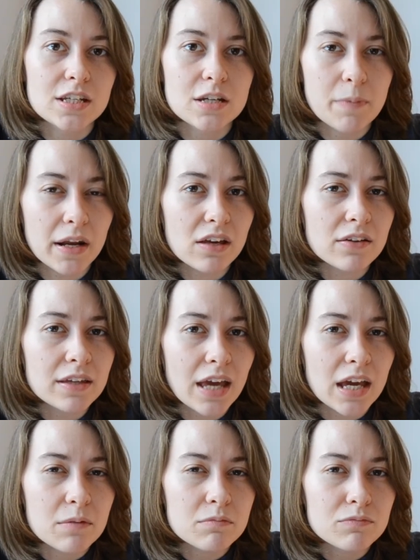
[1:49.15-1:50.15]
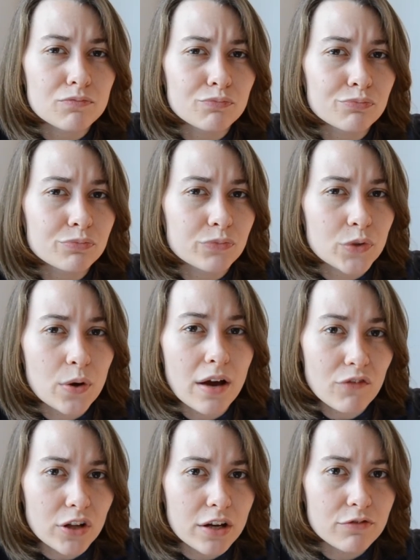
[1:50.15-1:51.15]
depending on the game, you
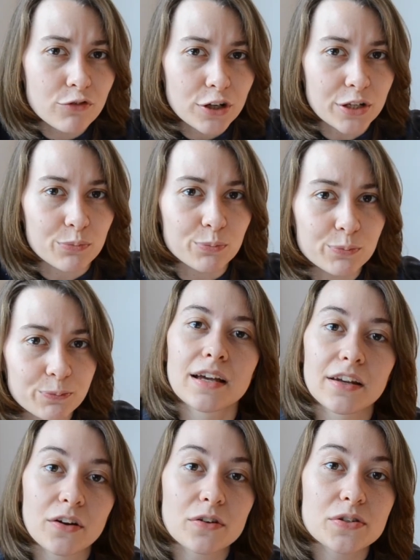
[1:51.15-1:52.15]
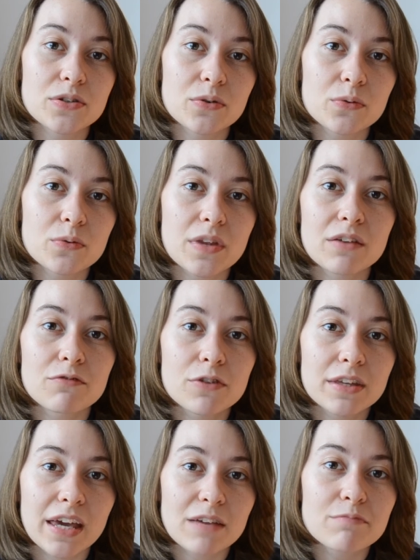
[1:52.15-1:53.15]
have a lot of freedom. And also, then for
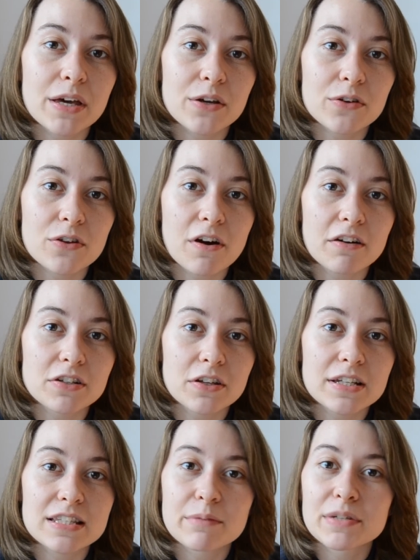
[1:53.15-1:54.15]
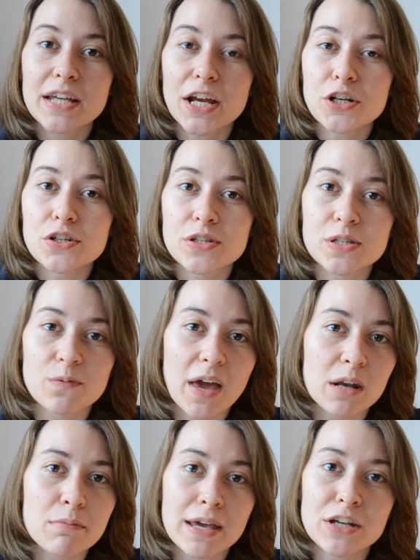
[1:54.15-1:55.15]
the game maker, there aren't all these limitations of
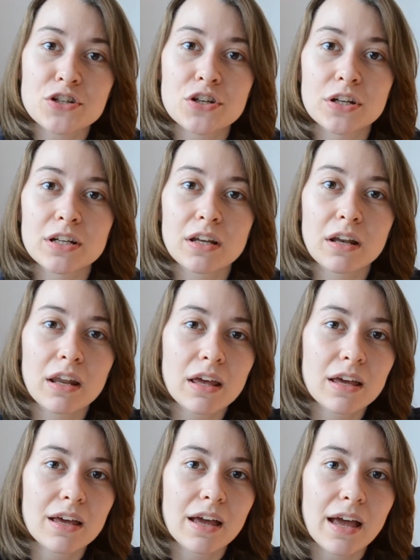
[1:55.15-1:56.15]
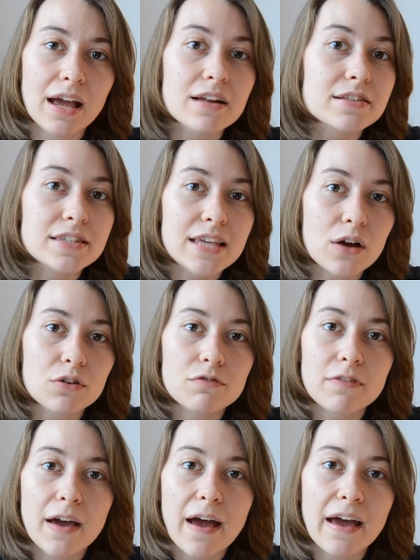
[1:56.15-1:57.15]
animation and sound
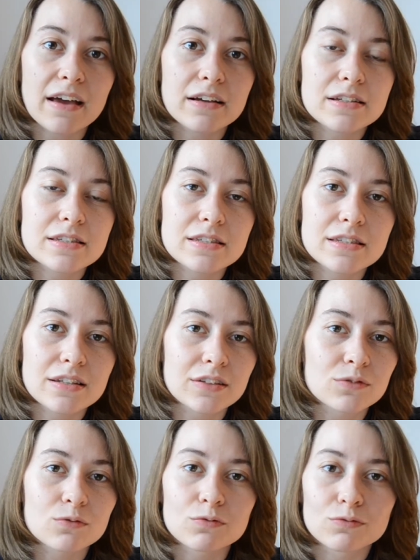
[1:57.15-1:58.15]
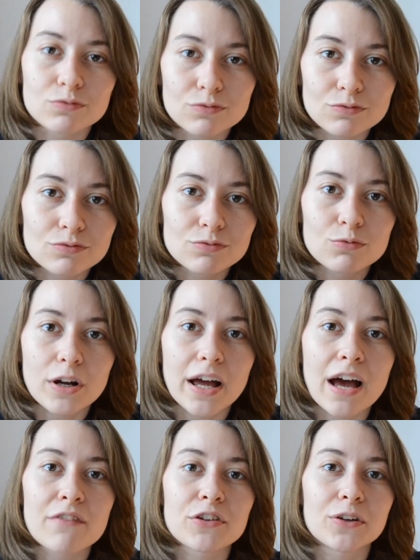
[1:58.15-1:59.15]
effects and what
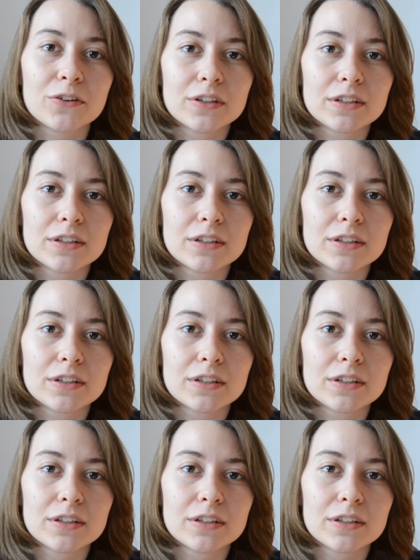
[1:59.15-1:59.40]
have you.